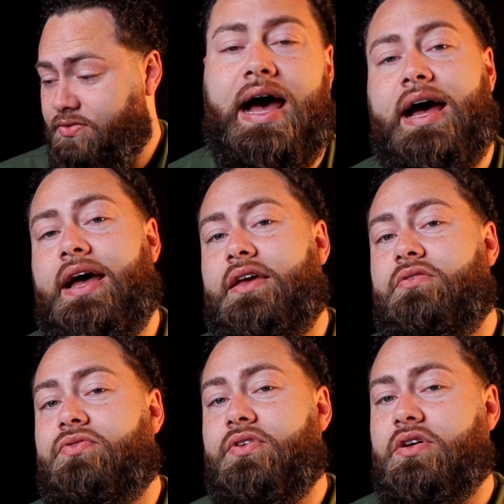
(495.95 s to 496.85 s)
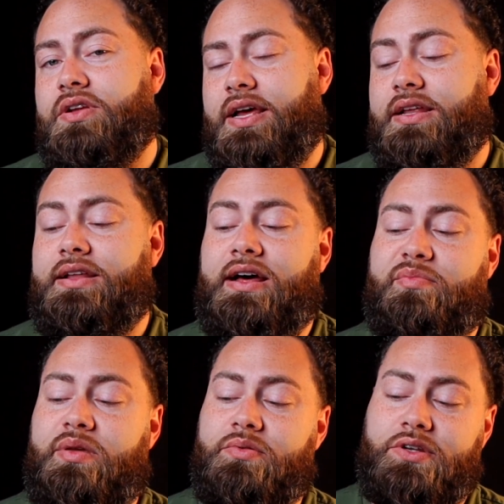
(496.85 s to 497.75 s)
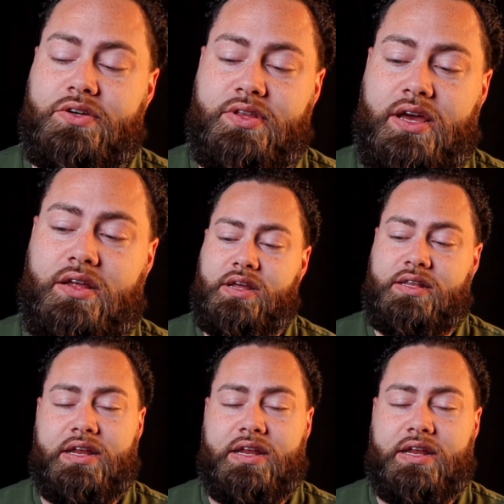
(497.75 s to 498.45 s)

I feel like a lot of people do that and